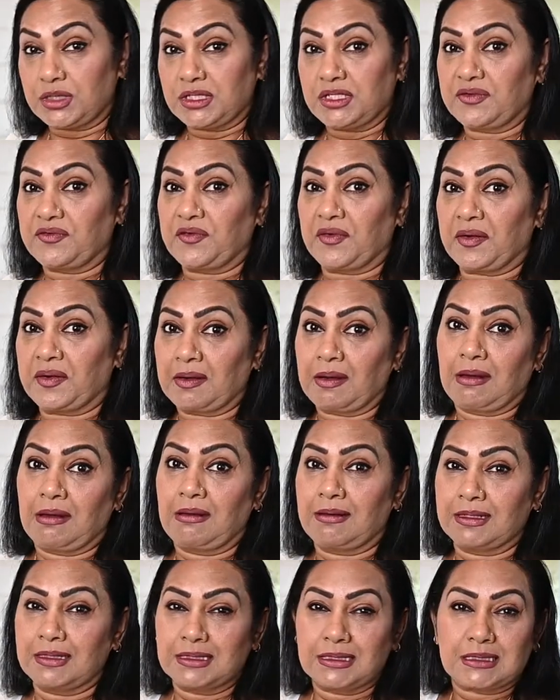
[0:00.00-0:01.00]
a different
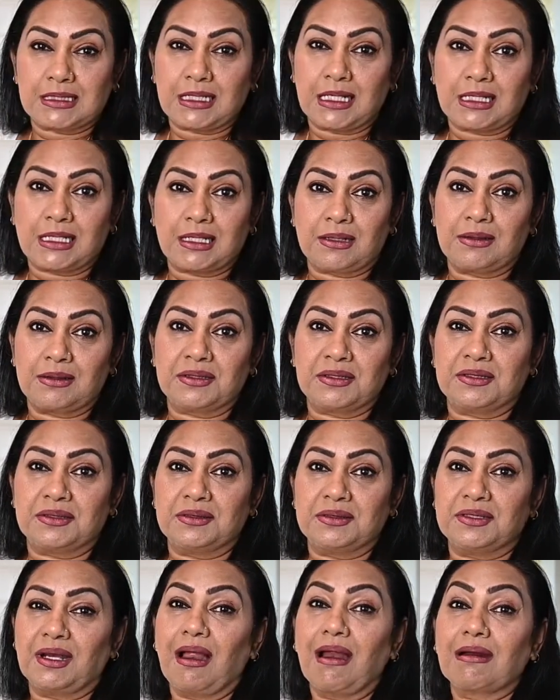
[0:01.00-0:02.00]
color. It's like a
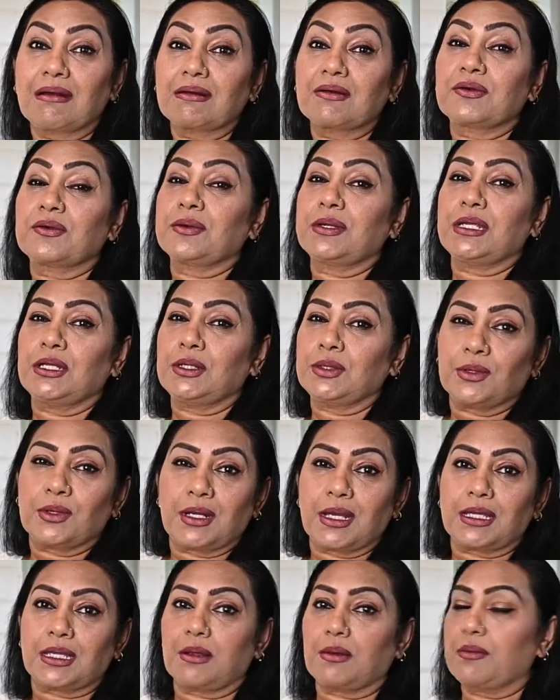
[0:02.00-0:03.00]
dark green or
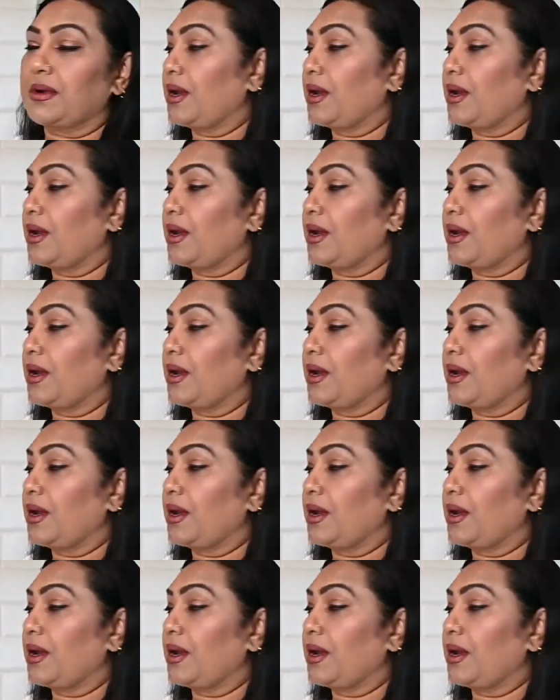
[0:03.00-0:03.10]
like a